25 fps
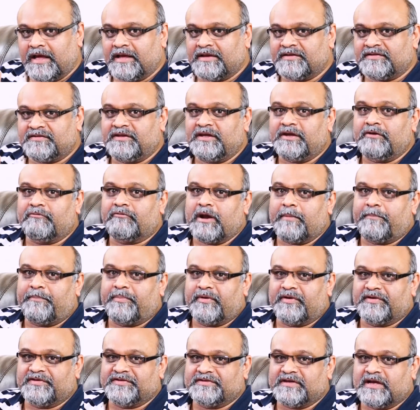as the
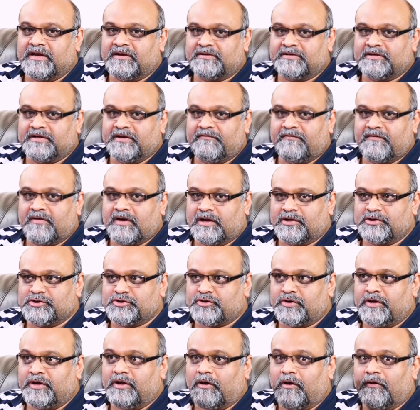representative
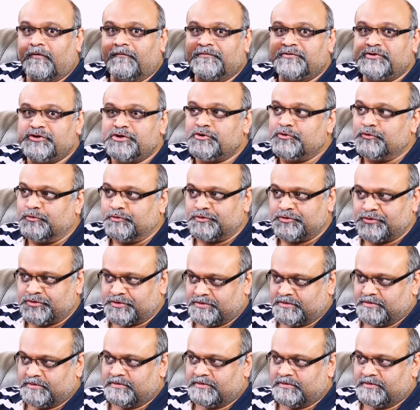country of Jews.